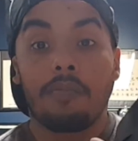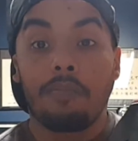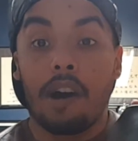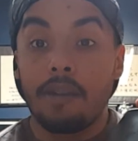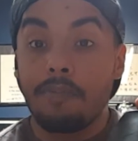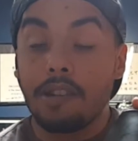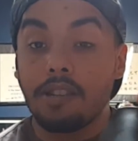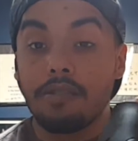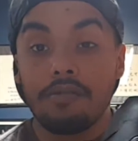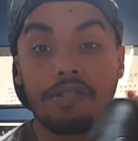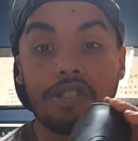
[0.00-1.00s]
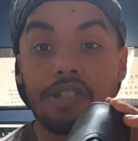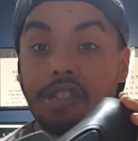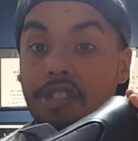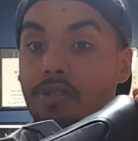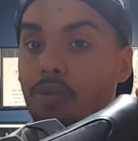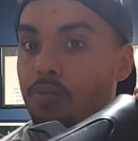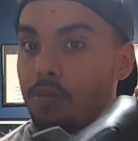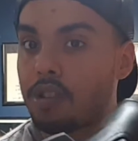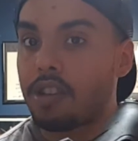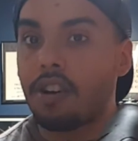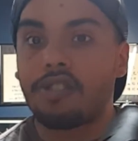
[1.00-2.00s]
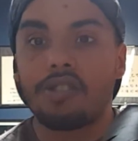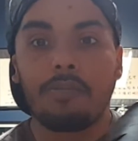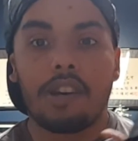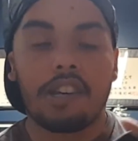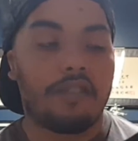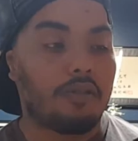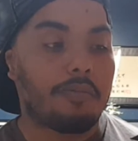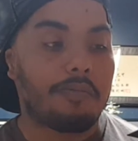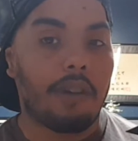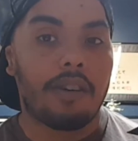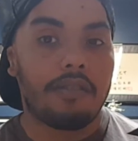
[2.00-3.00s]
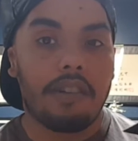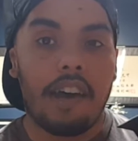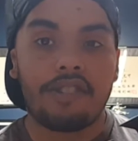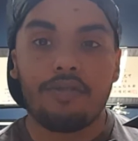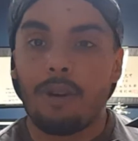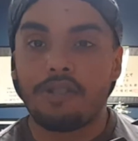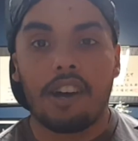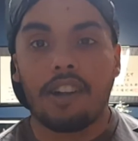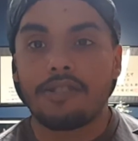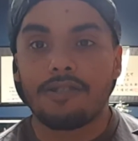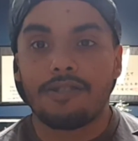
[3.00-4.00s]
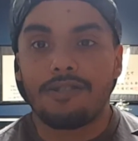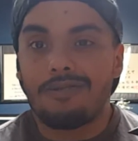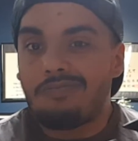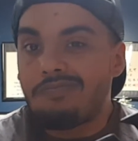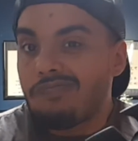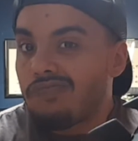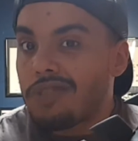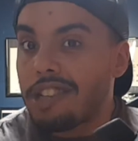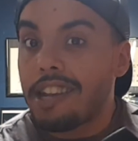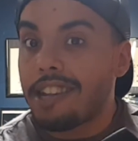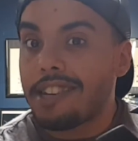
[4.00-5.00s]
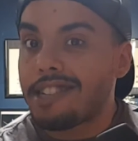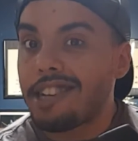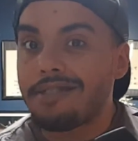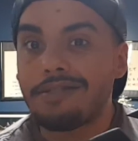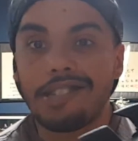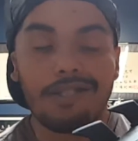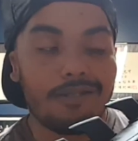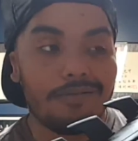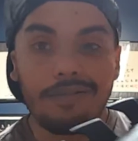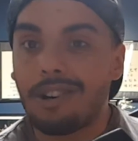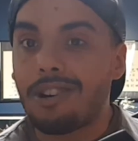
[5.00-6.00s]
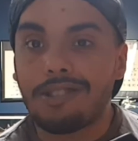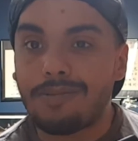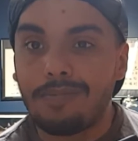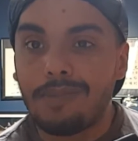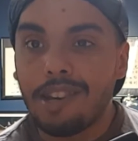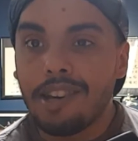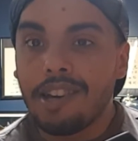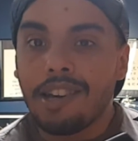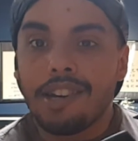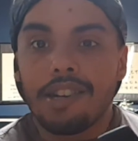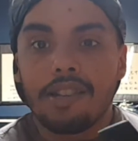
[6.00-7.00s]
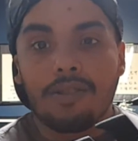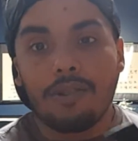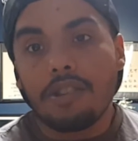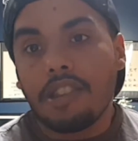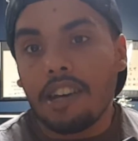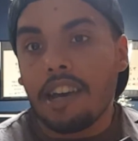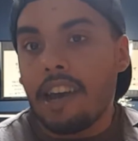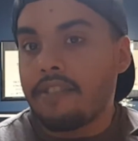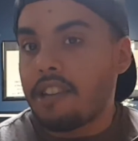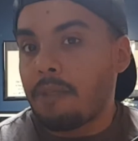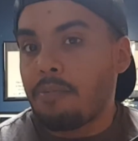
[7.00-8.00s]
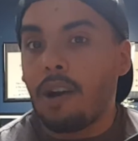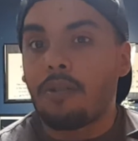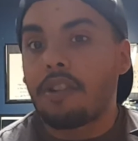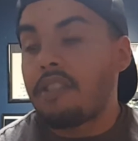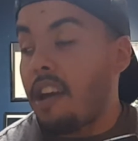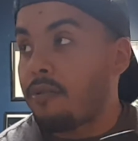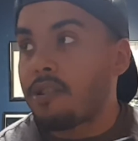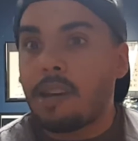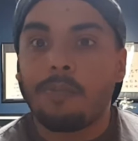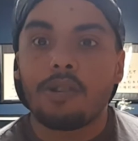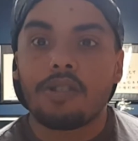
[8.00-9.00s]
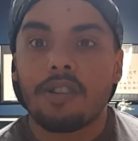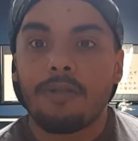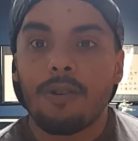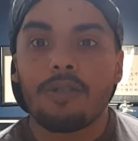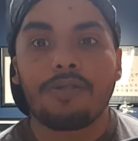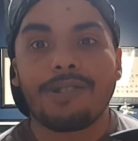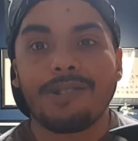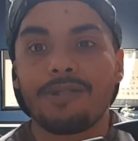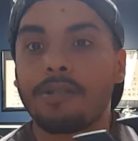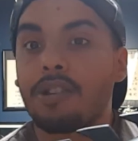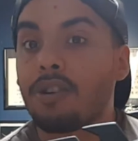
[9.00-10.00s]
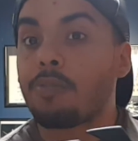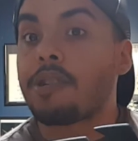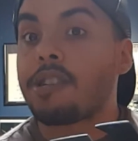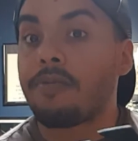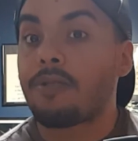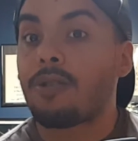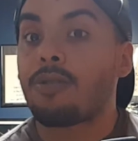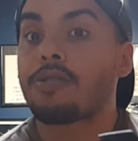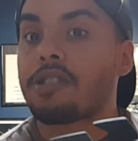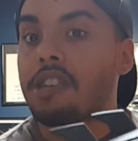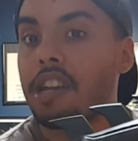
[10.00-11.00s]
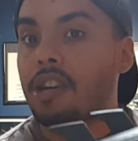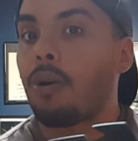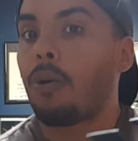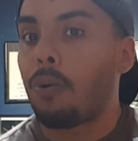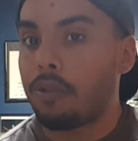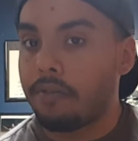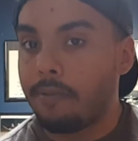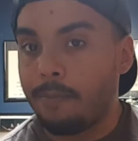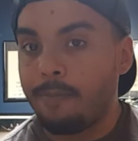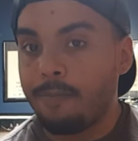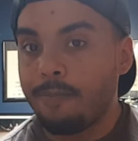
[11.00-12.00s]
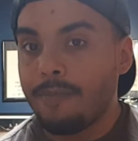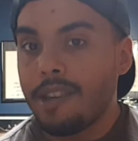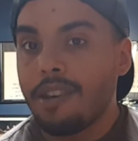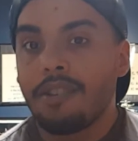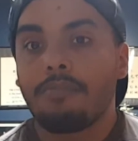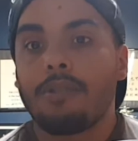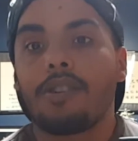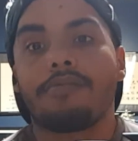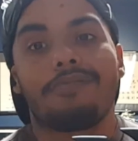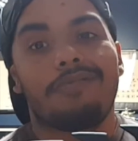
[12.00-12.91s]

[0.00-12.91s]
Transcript: my opinion, these are really awesome. I give them, as far as gauntlets are concerned, 10 out of 10. These are awesome. The only thing I would ever take points off for is it was a little bit difficult getting a hold of them. But